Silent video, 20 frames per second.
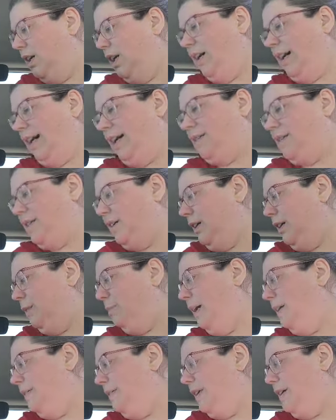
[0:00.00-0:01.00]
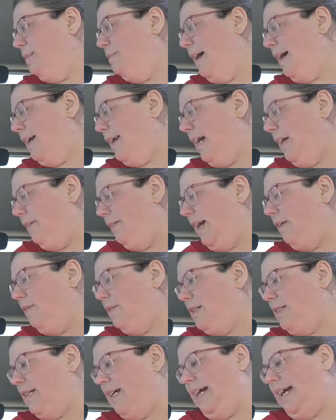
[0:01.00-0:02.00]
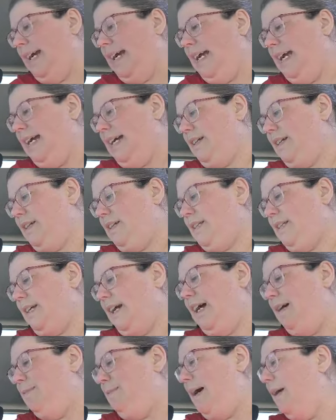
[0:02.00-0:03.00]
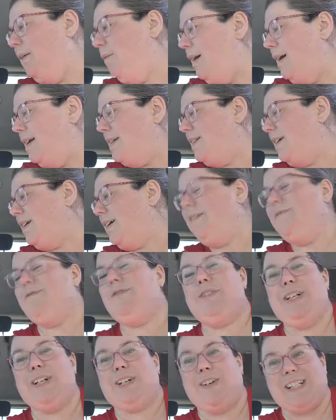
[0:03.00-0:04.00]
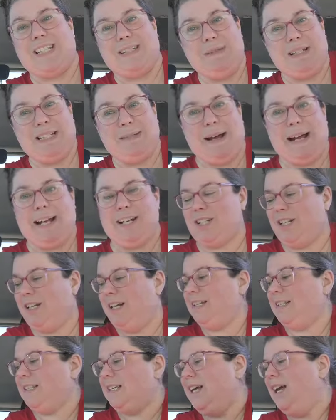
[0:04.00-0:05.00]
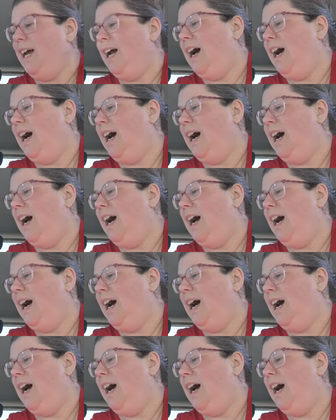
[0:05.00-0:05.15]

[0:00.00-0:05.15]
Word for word: But so I'm gonna put everything back. Yeah, that was it. Um, I was looking for the Christmas spatulas.